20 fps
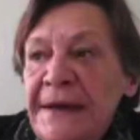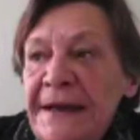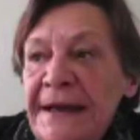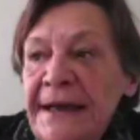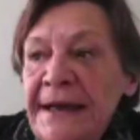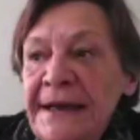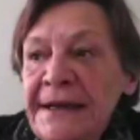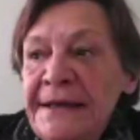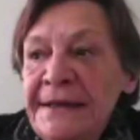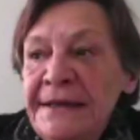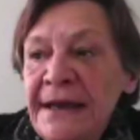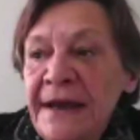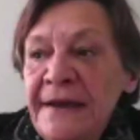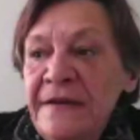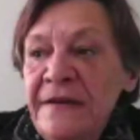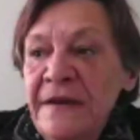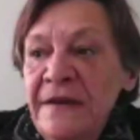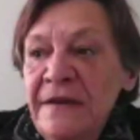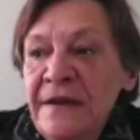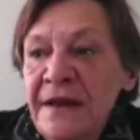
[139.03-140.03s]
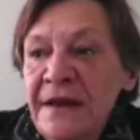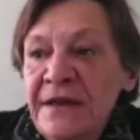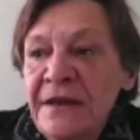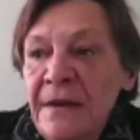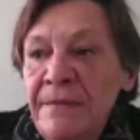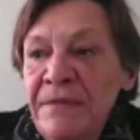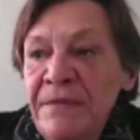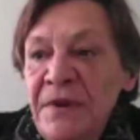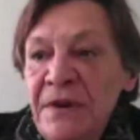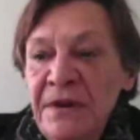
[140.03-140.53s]
And I think that's
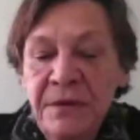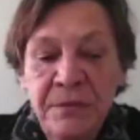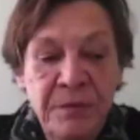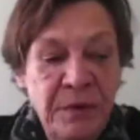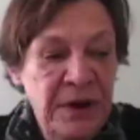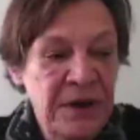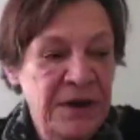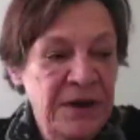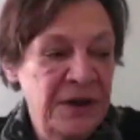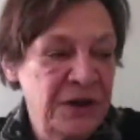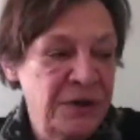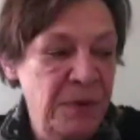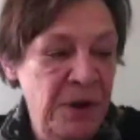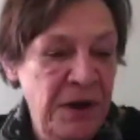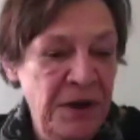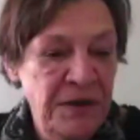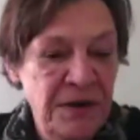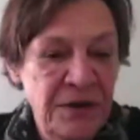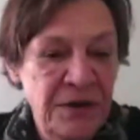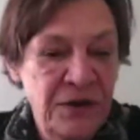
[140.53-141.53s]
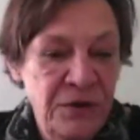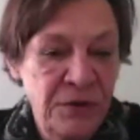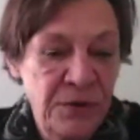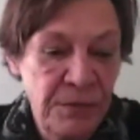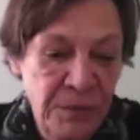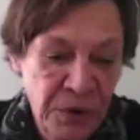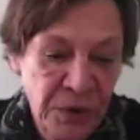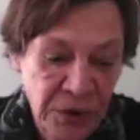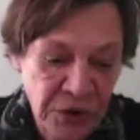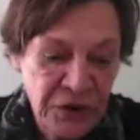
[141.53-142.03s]
something that we had expected to
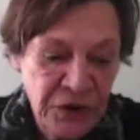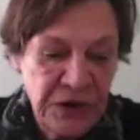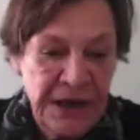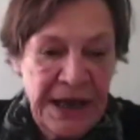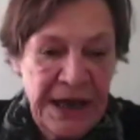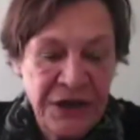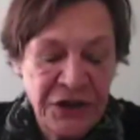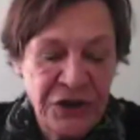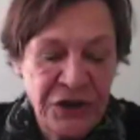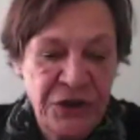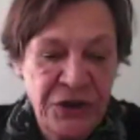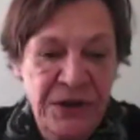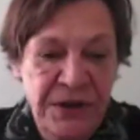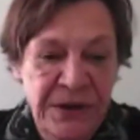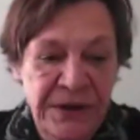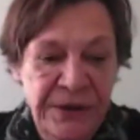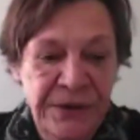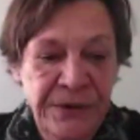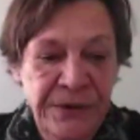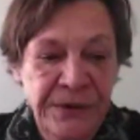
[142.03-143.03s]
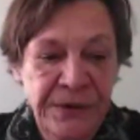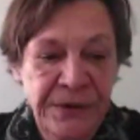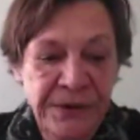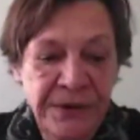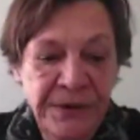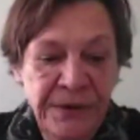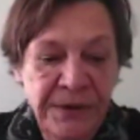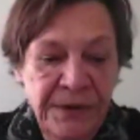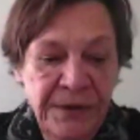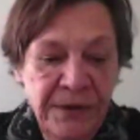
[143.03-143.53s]
emerge last year
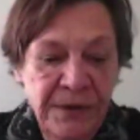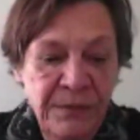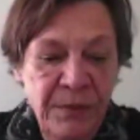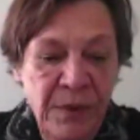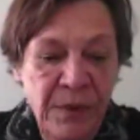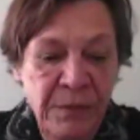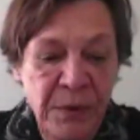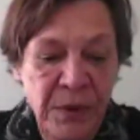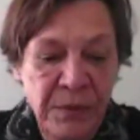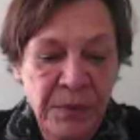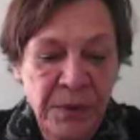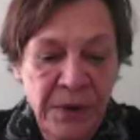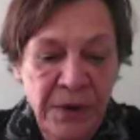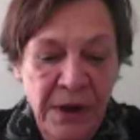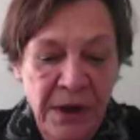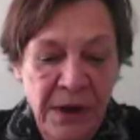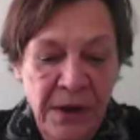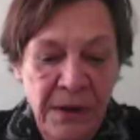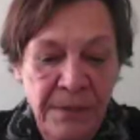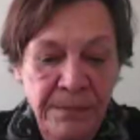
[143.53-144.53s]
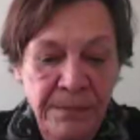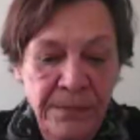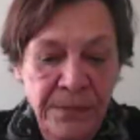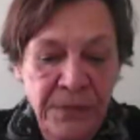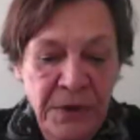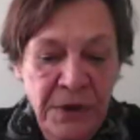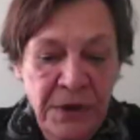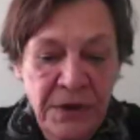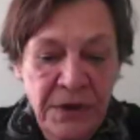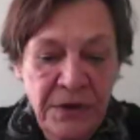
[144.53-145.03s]
when we were um,
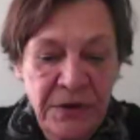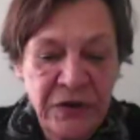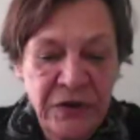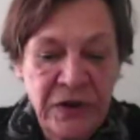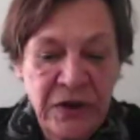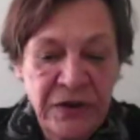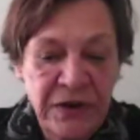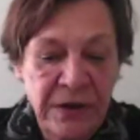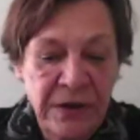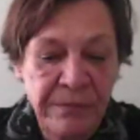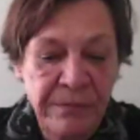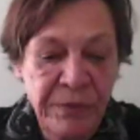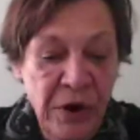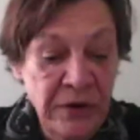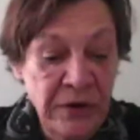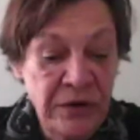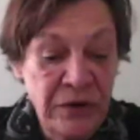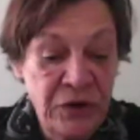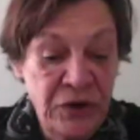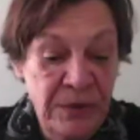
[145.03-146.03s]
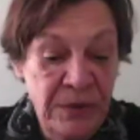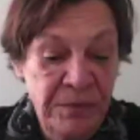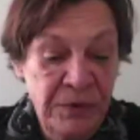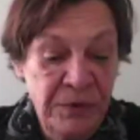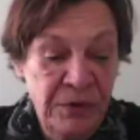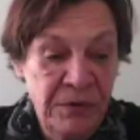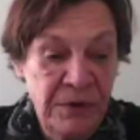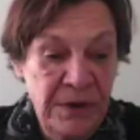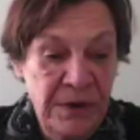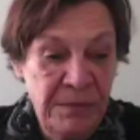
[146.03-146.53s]
discussing partnership
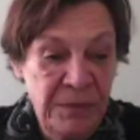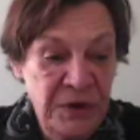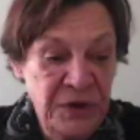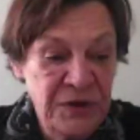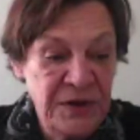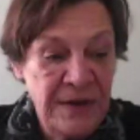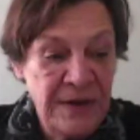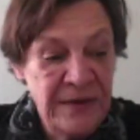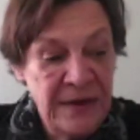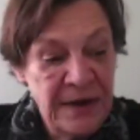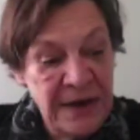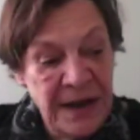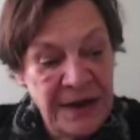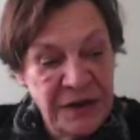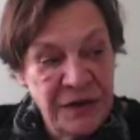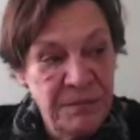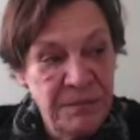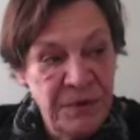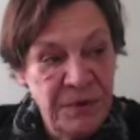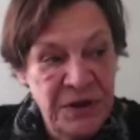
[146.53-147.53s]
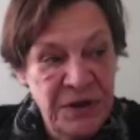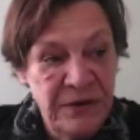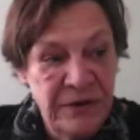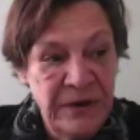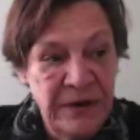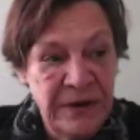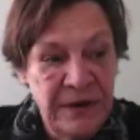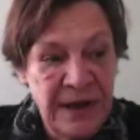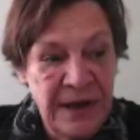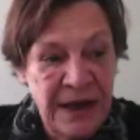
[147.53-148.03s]
agreements, and that hasn't
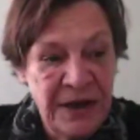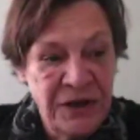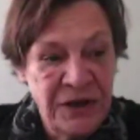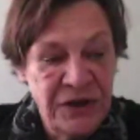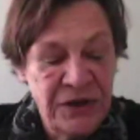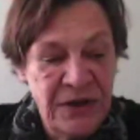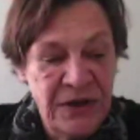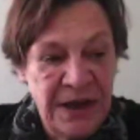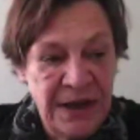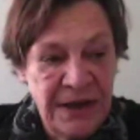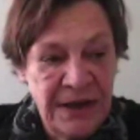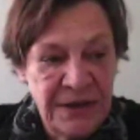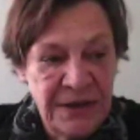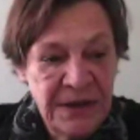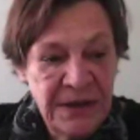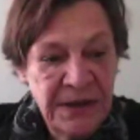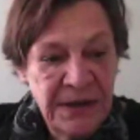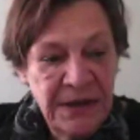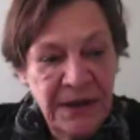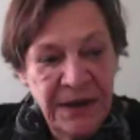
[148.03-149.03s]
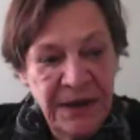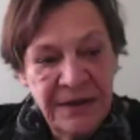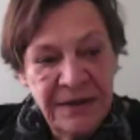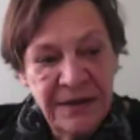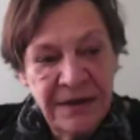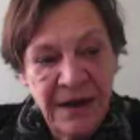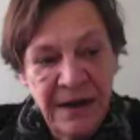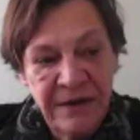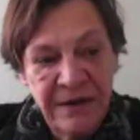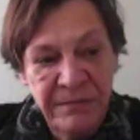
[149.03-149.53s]
materialized yet. It's
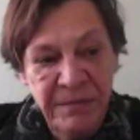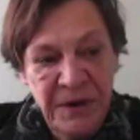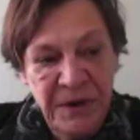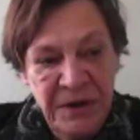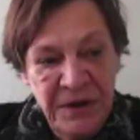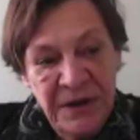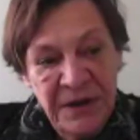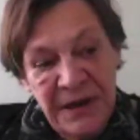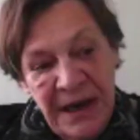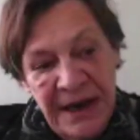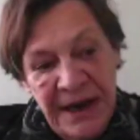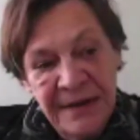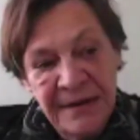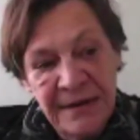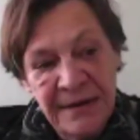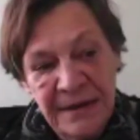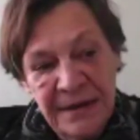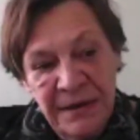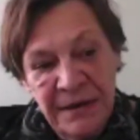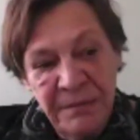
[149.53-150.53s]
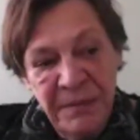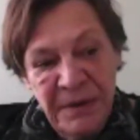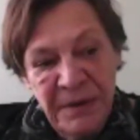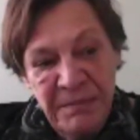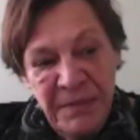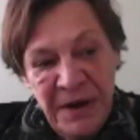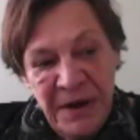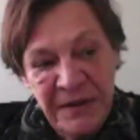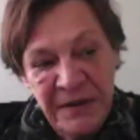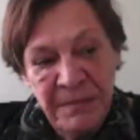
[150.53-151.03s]
kind of been delayed a little bit
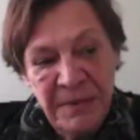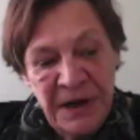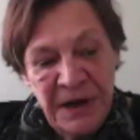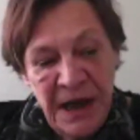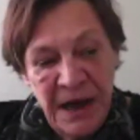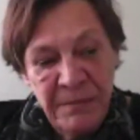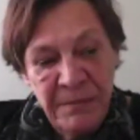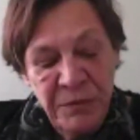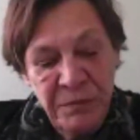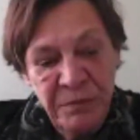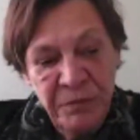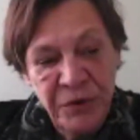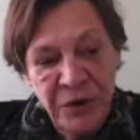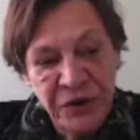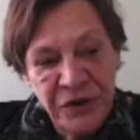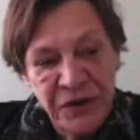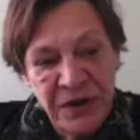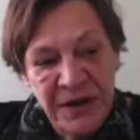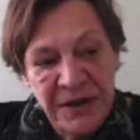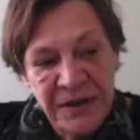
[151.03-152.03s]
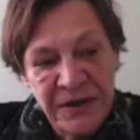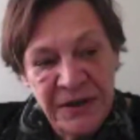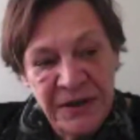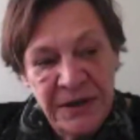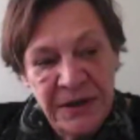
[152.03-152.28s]
by the Malabo process